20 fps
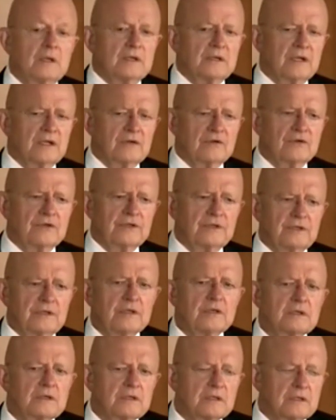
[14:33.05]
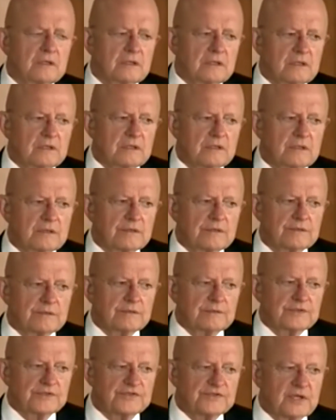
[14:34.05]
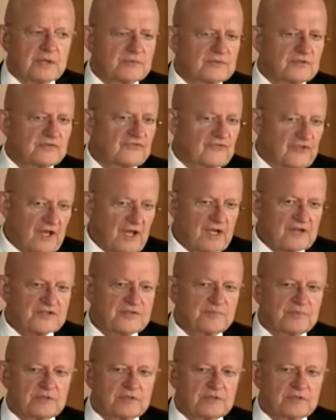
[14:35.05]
not only the substantive facts,